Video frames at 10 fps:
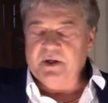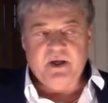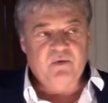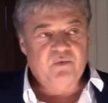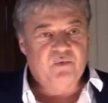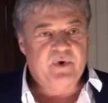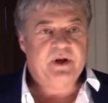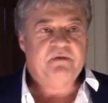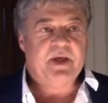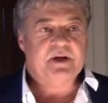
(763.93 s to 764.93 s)
get
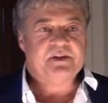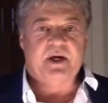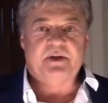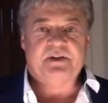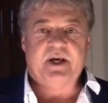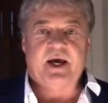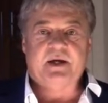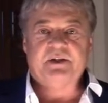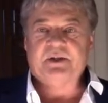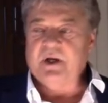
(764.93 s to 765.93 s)
rid of the excise
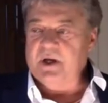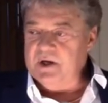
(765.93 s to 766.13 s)
tax,